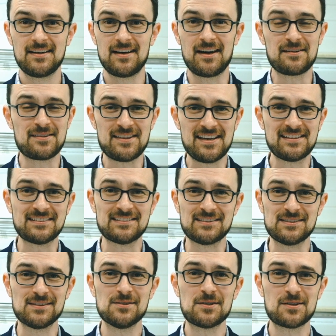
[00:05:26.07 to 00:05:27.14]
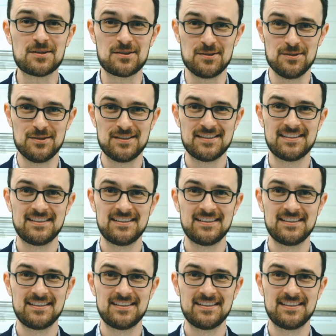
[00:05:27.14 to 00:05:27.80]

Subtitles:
are there to look good.